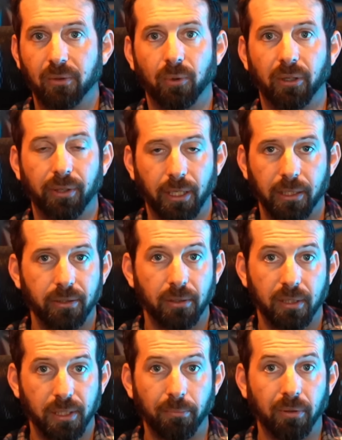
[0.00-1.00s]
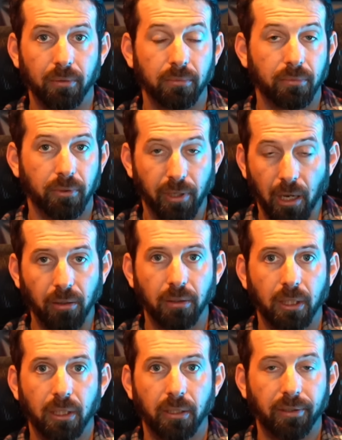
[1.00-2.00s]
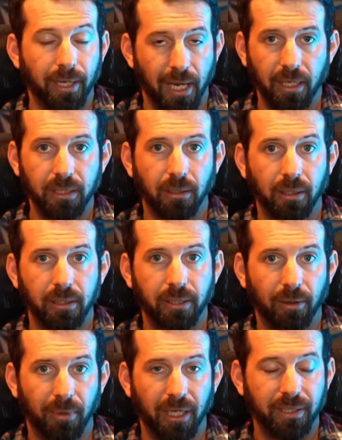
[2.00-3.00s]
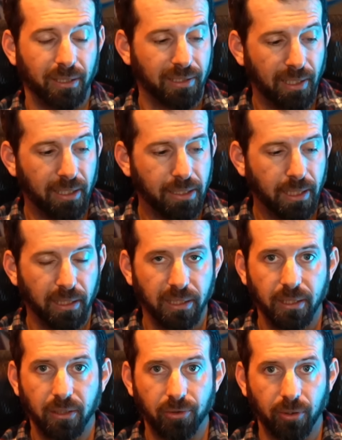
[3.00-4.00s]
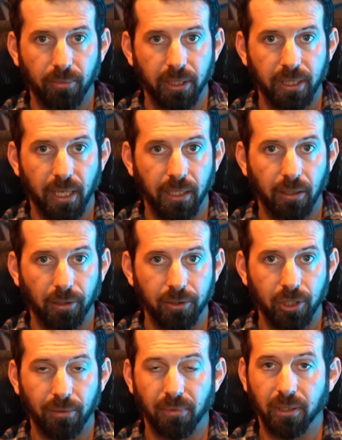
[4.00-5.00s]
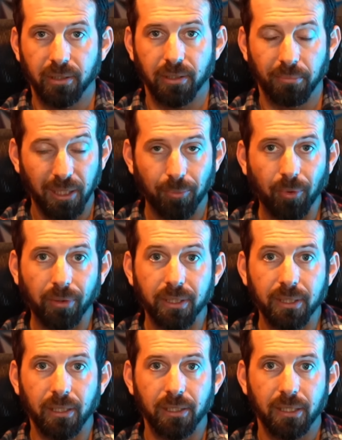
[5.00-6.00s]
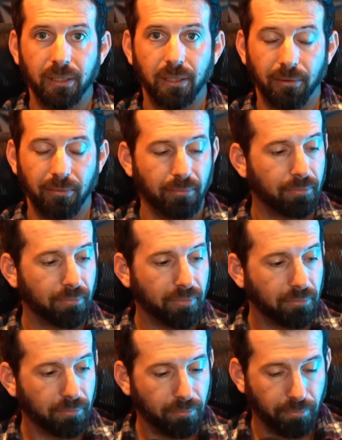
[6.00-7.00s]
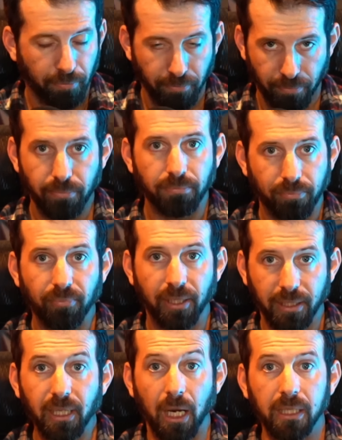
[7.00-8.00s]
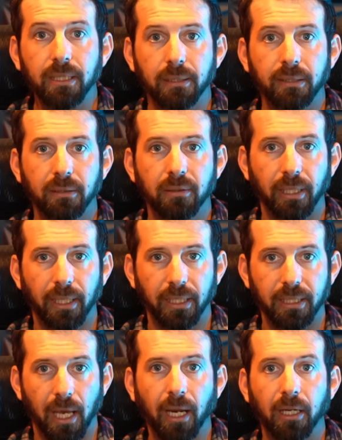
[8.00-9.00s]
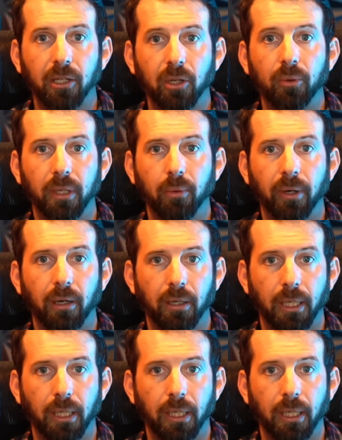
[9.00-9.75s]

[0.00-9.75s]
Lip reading: Well, the answer is simple. No, not as long as Hamas exists and this extremist ideology amongst the people exists. And it does, and it's not going to go anywhere.